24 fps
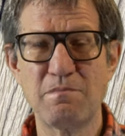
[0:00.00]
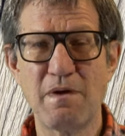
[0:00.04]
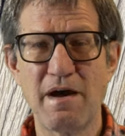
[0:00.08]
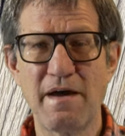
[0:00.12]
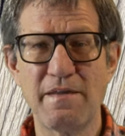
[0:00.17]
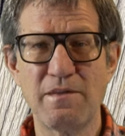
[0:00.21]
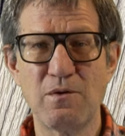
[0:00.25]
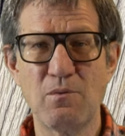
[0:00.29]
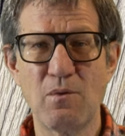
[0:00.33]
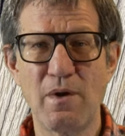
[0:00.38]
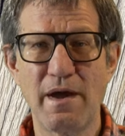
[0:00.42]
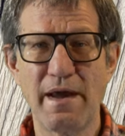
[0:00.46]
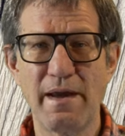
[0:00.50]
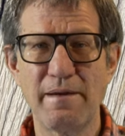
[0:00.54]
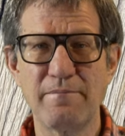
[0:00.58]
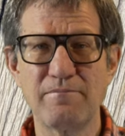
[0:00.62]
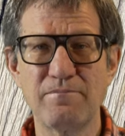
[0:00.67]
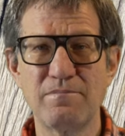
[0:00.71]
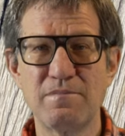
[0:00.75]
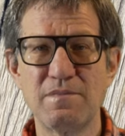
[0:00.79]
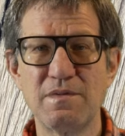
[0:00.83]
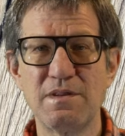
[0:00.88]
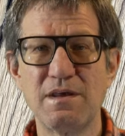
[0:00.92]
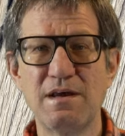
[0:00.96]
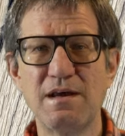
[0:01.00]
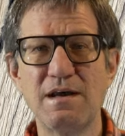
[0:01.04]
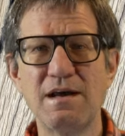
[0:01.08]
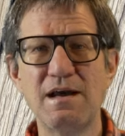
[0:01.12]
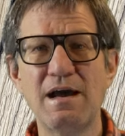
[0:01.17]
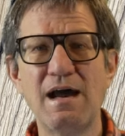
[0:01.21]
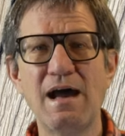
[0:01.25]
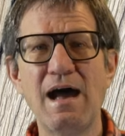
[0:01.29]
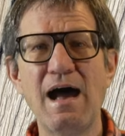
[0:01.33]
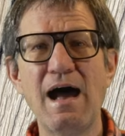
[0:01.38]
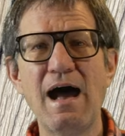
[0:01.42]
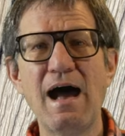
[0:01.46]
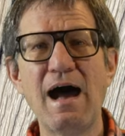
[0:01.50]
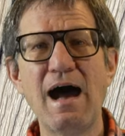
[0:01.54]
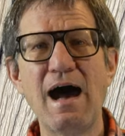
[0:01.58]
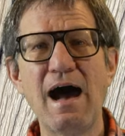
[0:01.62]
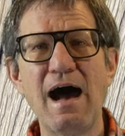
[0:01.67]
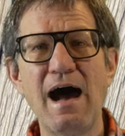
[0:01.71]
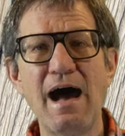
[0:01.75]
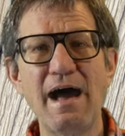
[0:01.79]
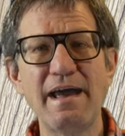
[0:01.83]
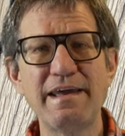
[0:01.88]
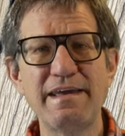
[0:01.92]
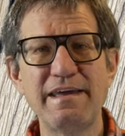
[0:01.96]
by the way.
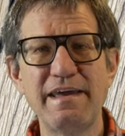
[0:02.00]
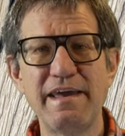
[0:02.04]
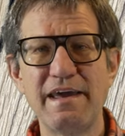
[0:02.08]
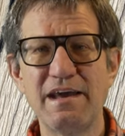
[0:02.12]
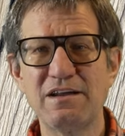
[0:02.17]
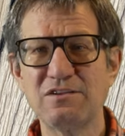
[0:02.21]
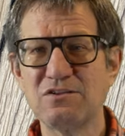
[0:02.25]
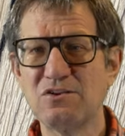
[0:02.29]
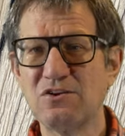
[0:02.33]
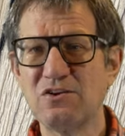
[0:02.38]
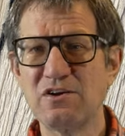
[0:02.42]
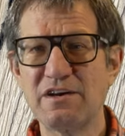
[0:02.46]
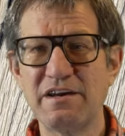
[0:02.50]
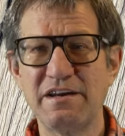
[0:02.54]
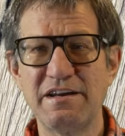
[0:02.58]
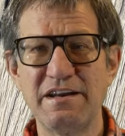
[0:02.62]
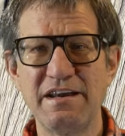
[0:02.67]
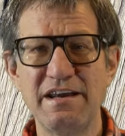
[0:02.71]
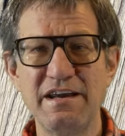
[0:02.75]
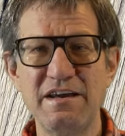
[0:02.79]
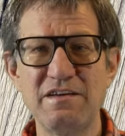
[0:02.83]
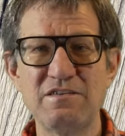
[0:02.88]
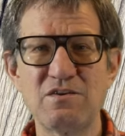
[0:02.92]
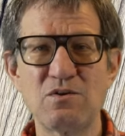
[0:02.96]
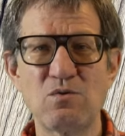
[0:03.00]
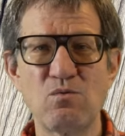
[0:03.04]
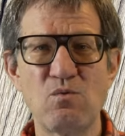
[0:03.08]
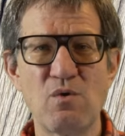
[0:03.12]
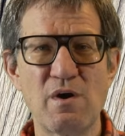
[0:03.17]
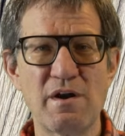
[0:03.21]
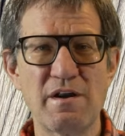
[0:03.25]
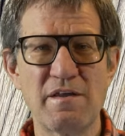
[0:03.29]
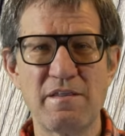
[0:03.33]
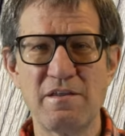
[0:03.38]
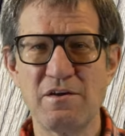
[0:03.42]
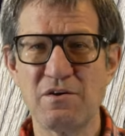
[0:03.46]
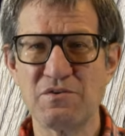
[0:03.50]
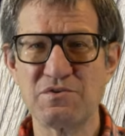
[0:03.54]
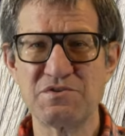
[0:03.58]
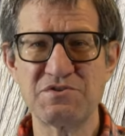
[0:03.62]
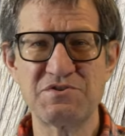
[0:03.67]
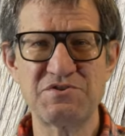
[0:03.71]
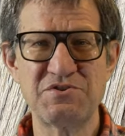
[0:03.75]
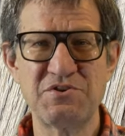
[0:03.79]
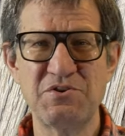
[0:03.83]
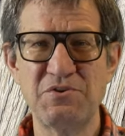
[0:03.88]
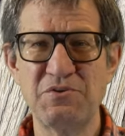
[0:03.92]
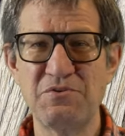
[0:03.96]
I can't look at either one of
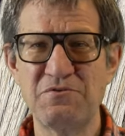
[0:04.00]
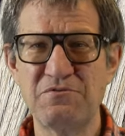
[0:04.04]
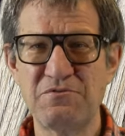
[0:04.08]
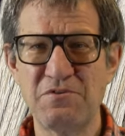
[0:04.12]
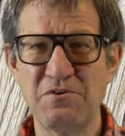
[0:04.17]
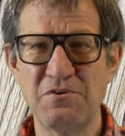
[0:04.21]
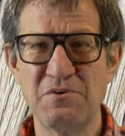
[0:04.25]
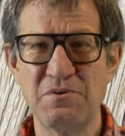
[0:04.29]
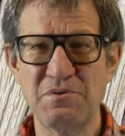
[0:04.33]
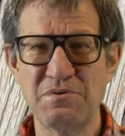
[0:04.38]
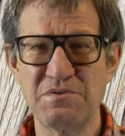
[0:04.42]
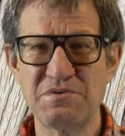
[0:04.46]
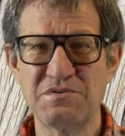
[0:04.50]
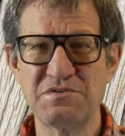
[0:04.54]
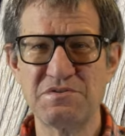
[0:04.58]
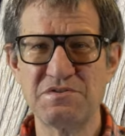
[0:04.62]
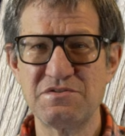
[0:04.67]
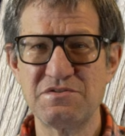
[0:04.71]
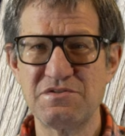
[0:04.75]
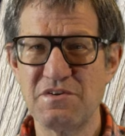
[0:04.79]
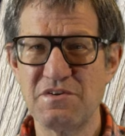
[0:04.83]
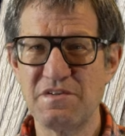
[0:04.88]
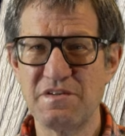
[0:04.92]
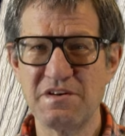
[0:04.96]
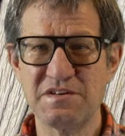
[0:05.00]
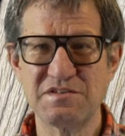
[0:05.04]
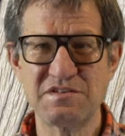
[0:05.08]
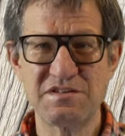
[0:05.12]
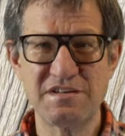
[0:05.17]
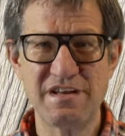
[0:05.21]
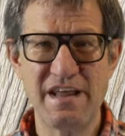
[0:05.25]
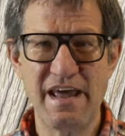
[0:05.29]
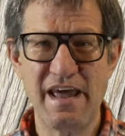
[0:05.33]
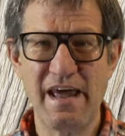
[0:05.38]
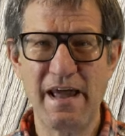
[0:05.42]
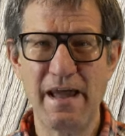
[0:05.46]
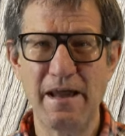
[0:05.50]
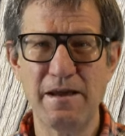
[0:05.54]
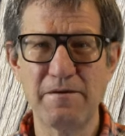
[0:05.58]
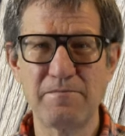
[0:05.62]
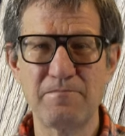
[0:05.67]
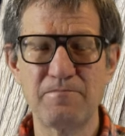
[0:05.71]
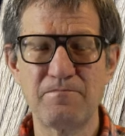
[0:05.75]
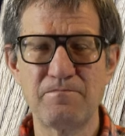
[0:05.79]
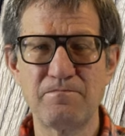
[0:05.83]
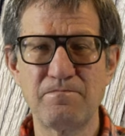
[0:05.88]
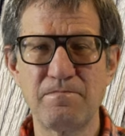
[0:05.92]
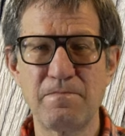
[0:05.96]
those two foods to this day.
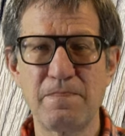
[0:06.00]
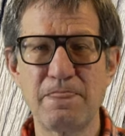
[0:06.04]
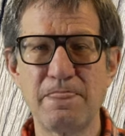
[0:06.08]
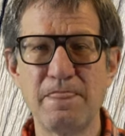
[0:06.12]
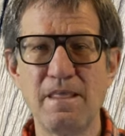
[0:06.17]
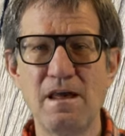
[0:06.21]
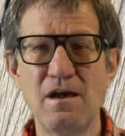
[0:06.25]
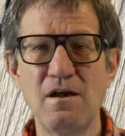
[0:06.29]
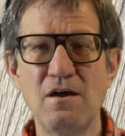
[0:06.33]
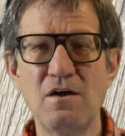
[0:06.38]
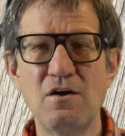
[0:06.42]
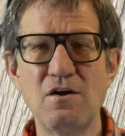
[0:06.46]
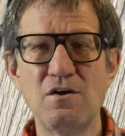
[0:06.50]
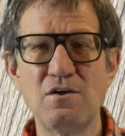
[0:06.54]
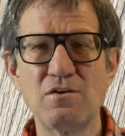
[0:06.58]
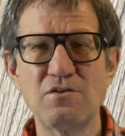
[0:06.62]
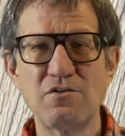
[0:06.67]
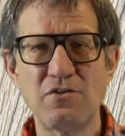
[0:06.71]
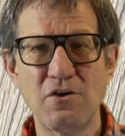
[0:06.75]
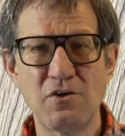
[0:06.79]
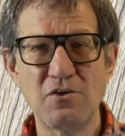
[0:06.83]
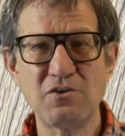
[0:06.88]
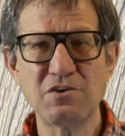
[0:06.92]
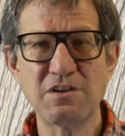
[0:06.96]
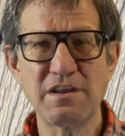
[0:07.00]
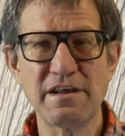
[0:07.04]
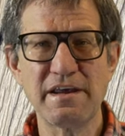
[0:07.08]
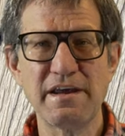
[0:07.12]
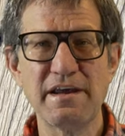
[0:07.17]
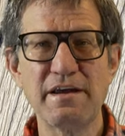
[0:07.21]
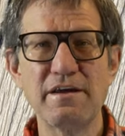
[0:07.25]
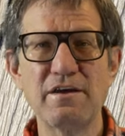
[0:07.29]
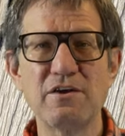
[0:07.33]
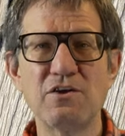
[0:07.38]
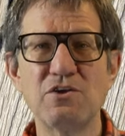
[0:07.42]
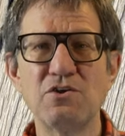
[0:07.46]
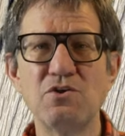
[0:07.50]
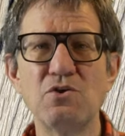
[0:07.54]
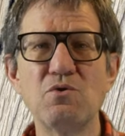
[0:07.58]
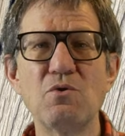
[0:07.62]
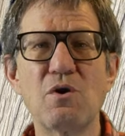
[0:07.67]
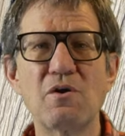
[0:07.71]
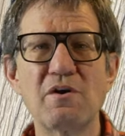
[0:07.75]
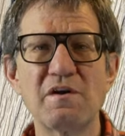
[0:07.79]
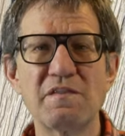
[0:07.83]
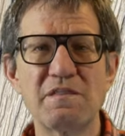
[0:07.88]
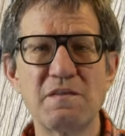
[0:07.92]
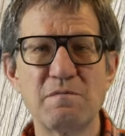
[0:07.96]
Thirdly, you
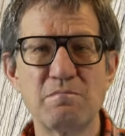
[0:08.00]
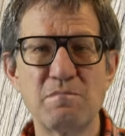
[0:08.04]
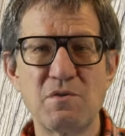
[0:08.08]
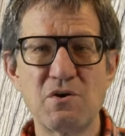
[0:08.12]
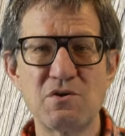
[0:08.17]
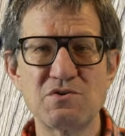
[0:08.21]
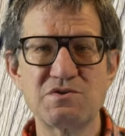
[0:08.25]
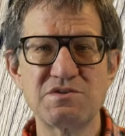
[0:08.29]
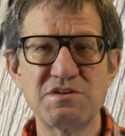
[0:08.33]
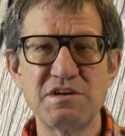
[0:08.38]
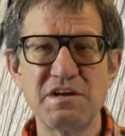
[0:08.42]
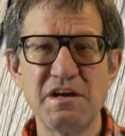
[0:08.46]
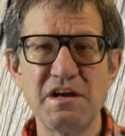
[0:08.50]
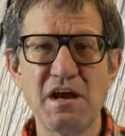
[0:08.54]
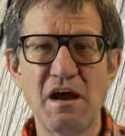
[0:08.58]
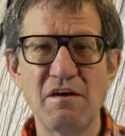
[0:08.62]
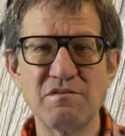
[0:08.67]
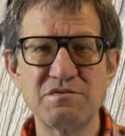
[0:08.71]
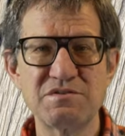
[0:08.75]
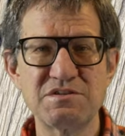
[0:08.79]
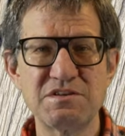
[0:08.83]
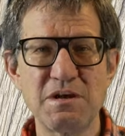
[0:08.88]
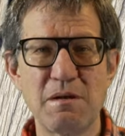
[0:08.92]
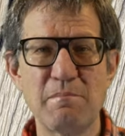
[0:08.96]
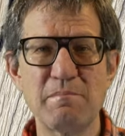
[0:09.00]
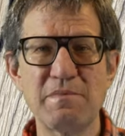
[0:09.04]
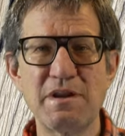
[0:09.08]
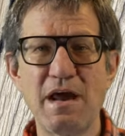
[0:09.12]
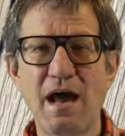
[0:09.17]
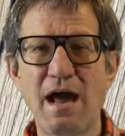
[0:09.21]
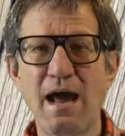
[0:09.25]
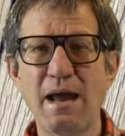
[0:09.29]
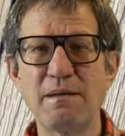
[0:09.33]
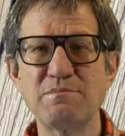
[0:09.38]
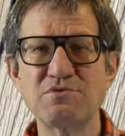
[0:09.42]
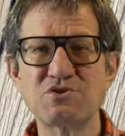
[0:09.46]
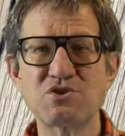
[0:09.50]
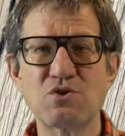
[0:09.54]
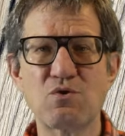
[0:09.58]
are at the mercy of sometimes